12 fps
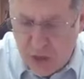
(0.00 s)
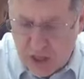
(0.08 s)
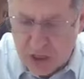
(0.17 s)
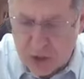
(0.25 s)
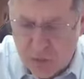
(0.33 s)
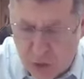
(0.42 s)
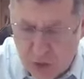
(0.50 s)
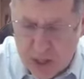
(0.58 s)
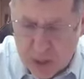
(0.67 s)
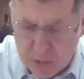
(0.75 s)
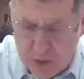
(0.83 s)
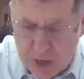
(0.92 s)
dolekas
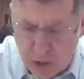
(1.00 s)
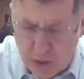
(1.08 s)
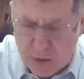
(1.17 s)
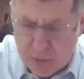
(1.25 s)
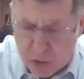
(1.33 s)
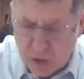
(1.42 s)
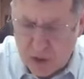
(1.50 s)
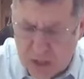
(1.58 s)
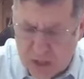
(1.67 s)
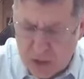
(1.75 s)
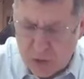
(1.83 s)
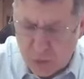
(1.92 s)
v'holekas me erev boker,
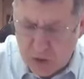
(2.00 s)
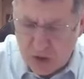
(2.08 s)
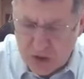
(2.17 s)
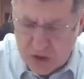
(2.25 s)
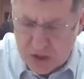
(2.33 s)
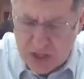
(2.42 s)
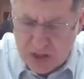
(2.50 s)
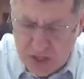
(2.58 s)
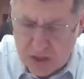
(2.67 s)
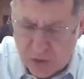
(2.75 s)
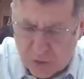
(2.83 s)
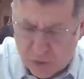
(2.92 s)
that it will stay
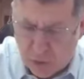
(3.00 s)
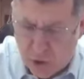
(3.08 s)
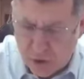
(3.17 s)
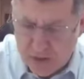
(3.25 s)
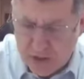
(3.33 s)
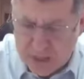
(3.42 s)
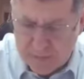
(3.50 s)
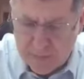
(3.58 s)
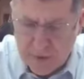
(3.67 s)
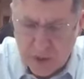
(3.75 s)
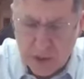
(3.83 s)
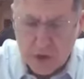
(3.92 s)
lit all night.
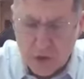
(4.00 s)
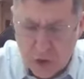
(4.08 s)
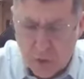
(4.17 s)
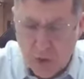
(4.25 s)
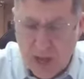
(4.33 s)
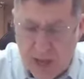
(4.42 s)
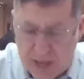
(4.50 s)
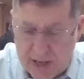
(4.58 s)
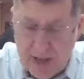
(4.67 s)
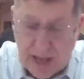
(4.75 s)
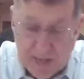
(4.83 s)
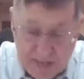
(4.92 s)
So
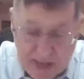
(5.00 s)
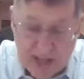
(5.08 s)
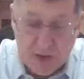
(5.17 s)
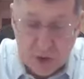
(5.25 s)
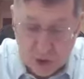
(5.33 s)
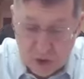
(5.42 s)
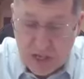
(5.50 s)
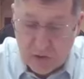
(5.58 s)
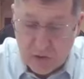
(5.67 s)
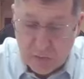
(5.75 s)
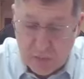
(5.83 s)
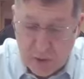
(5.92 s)
and that turns
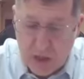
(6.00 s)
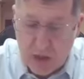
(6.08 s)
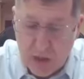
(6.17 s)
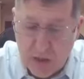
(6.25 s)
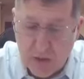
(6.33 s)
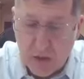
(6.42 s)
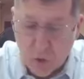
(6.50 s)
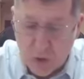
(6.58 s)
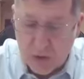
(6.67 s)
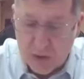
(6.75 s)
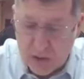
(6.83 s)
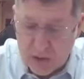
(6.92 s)
out to be we're
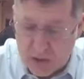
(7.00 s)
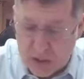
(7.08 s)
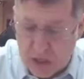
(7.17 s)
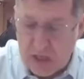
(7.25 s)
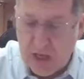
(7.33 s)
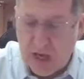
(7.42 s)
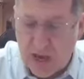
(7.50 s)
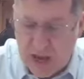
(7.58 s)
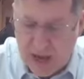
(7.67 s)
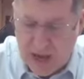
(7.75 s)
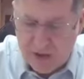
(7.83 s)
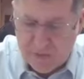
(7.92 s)
going to see
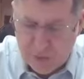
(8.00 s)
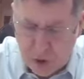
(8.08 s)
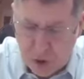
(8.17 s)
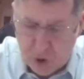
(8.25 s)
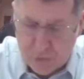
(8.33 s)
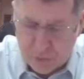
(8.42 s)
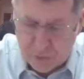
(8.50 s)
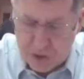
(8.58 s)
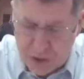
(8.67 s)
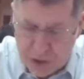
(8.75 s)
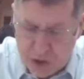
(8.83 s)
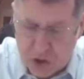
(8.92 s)
a half load for
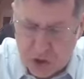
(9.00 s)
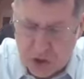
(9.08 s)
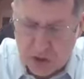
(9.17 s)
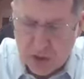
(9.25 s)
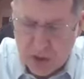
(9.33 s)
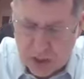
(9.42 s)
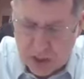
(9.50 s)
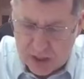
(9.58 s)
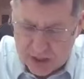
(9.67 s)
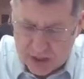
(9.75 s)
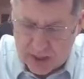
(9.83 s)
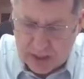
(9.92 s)
each
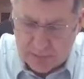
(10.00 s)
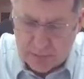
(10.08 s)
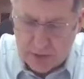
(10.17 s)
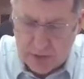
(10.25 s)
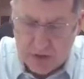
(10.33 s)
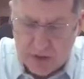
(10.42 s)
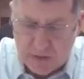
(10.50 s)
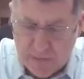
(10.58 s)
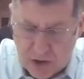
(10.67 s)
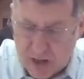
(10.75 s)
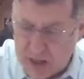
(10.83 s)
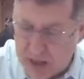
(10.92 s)
lamp.
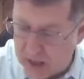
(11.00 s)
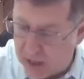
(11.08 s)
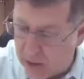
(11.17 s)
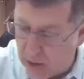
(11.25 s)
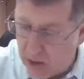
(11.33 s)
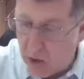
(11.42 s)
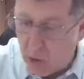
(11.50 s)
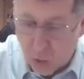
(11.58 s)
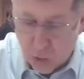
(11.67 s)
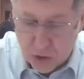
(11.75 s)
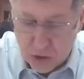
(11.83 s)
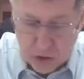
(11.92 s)
Davar acher,
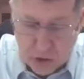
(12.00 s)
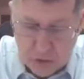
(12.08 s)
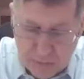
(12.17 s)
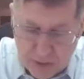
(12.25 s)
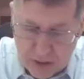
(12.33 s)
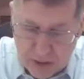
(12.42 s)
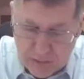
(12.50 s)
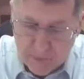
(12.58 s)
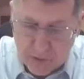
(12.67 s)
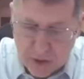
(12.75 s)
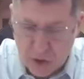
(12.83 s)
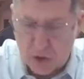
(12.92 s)
or it could be,
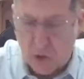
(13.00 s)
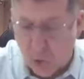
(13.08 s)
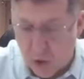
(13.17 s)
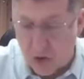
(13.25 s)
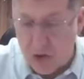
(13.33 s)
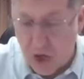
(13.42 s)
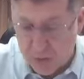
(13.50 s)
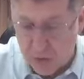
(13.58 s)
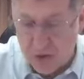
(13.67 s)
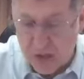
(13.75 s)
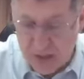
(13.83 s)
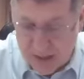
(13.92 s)
or
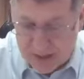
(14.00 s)
another